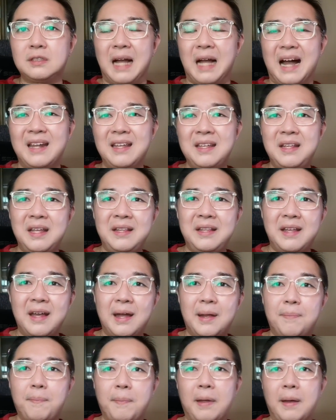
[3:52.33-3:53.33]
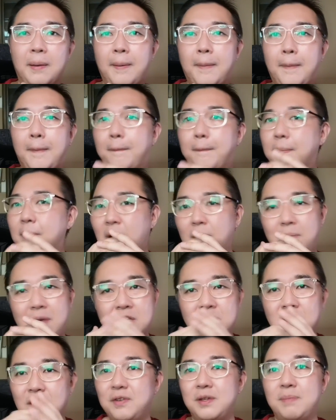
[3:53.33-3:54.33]
Other than that, not
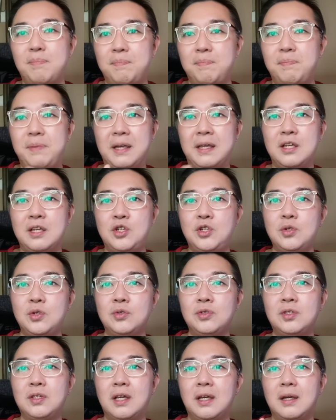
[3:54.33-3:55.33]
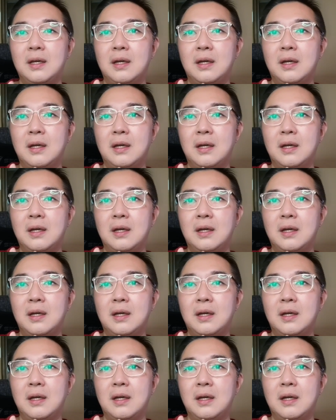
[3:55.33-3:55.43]
much of a big issues.